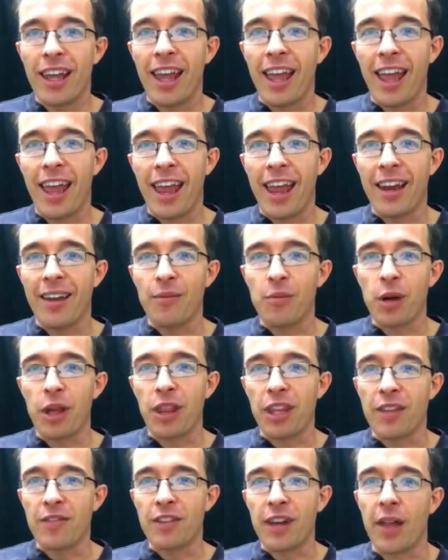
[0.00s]
and
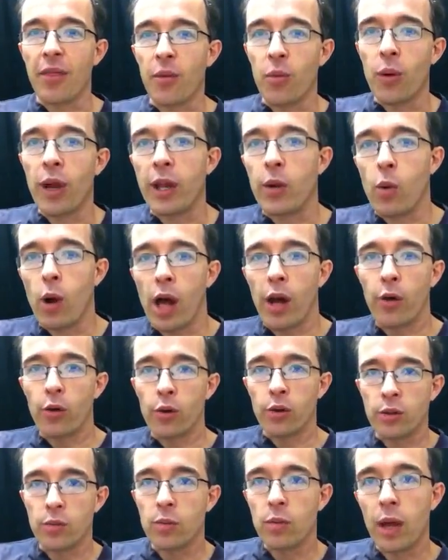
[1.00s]
whether you've done week 1
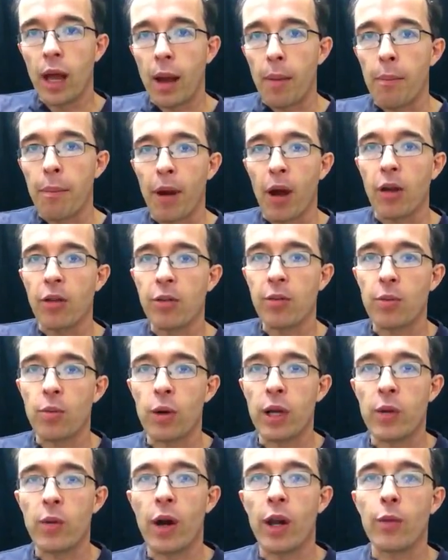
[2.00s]
or both
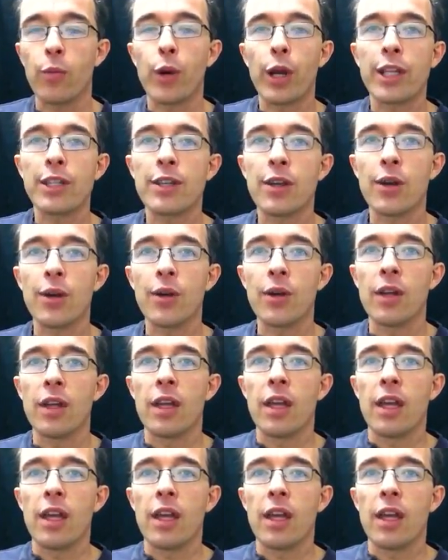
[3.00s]
week 1 and week 2.